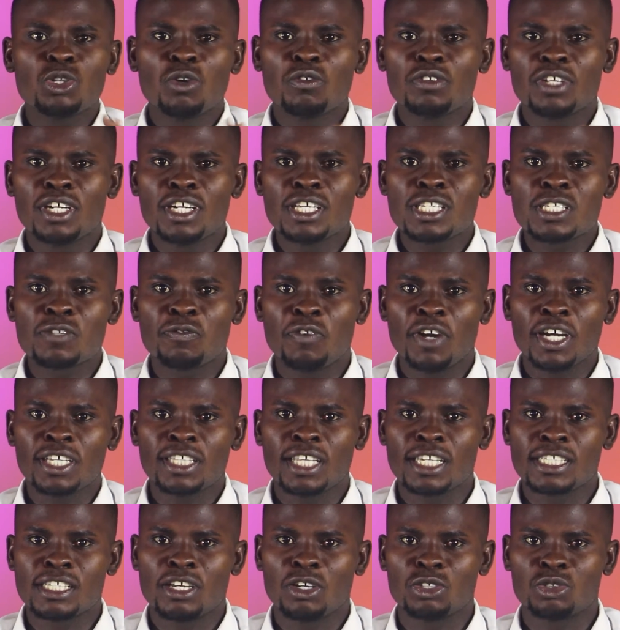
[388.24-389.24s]
of the risk
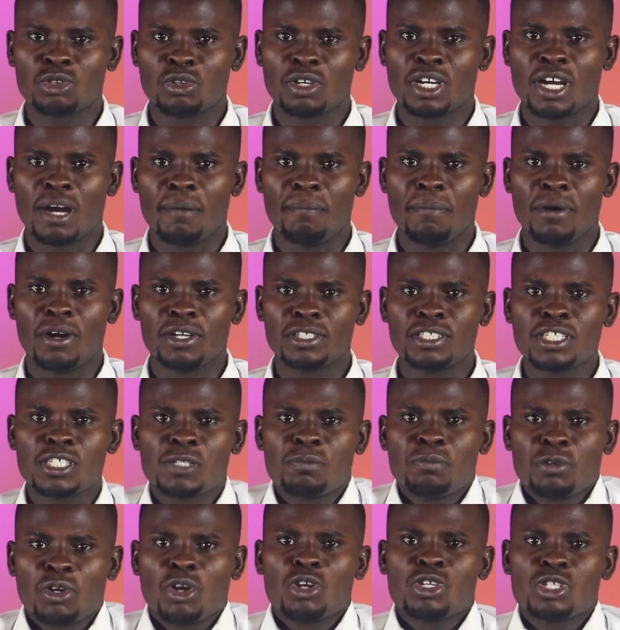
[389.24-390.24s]
factors I'm talking about
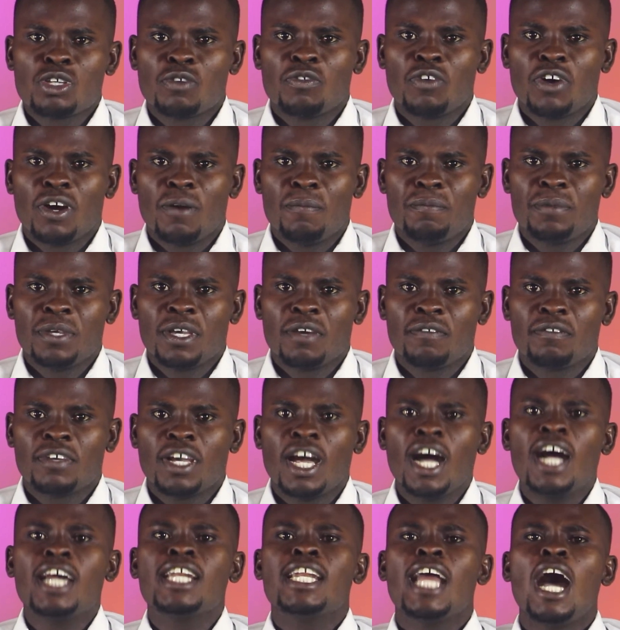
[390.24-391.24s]
is because of our behavior,
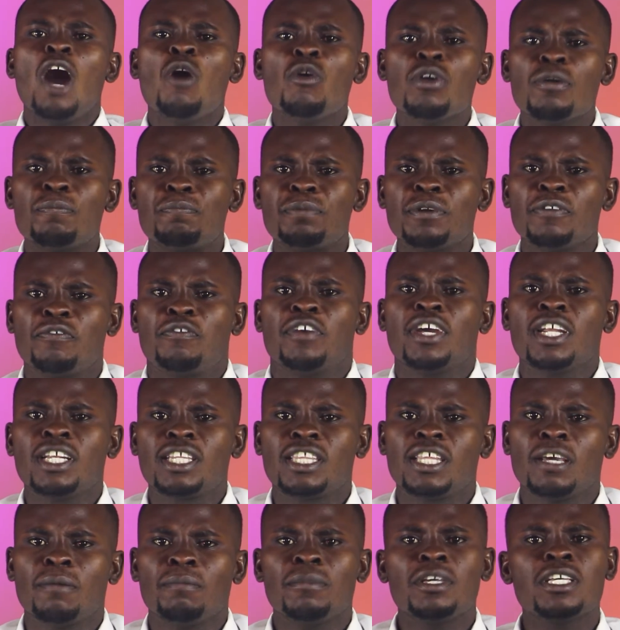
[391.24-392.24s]
and how we
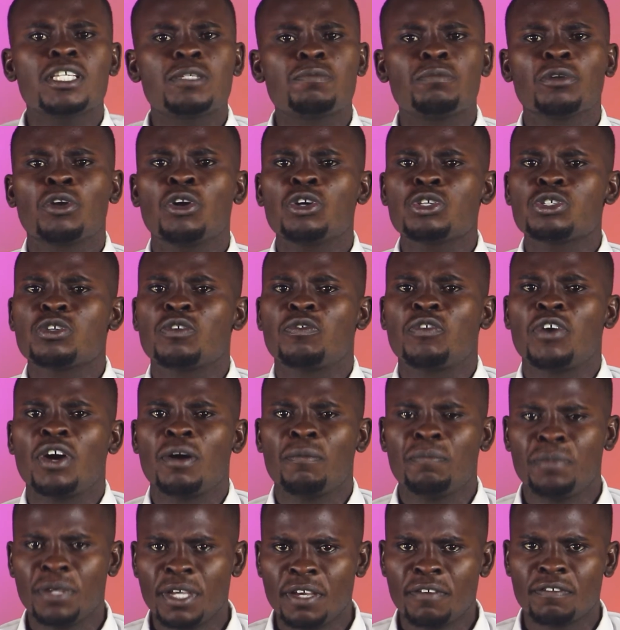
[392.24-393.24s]
prevent them is because of our
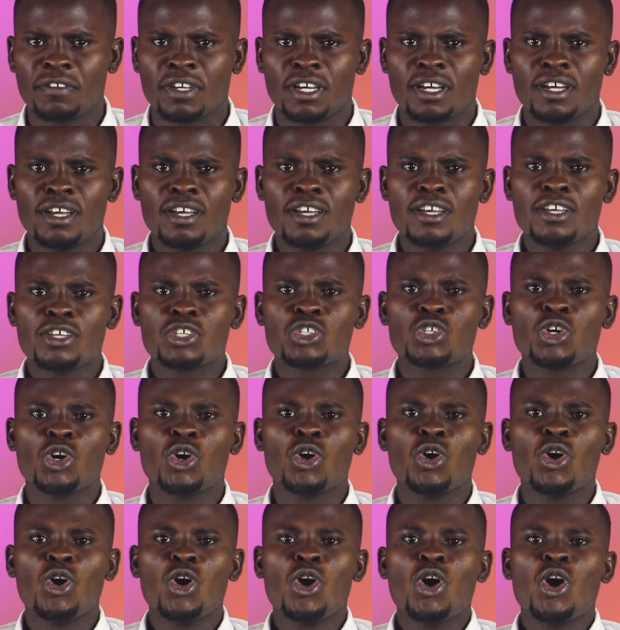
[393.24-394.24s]
behavior.
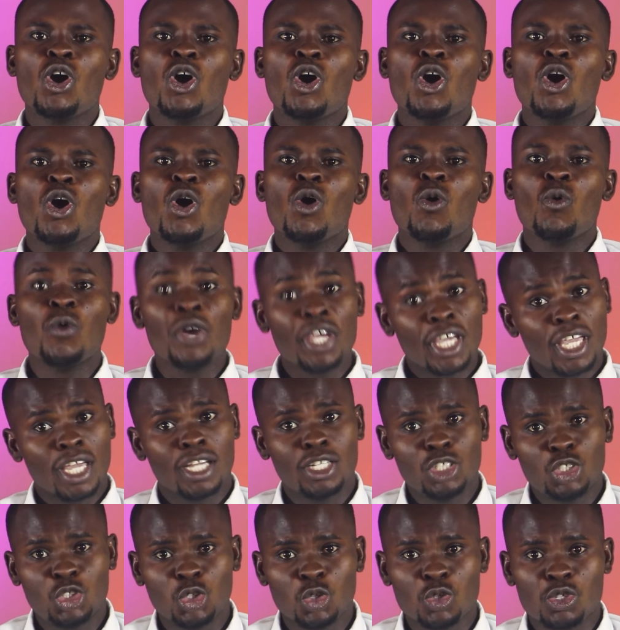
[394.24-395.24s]
So we
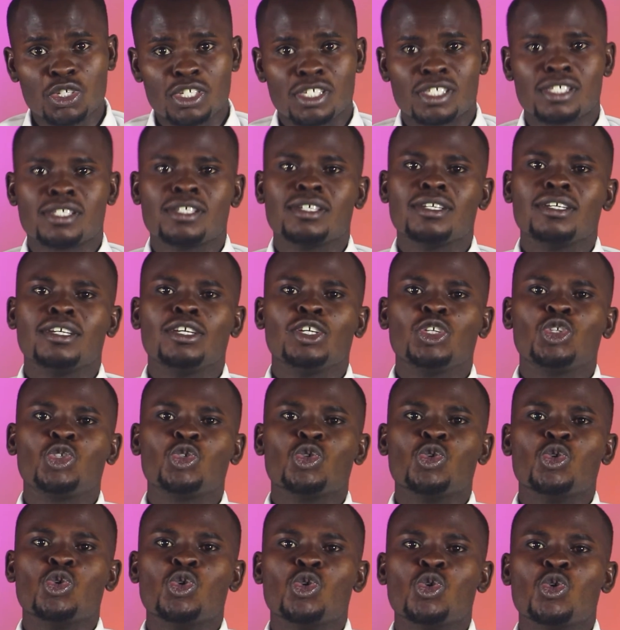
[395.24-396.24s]
can choose
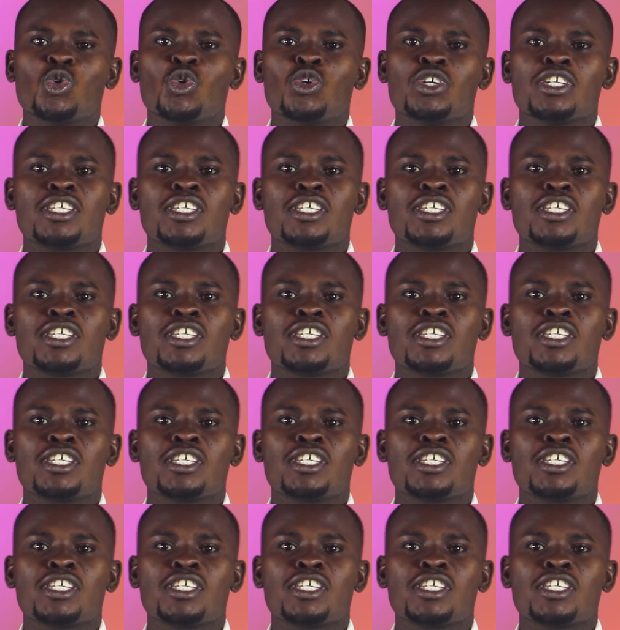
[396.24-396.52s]
to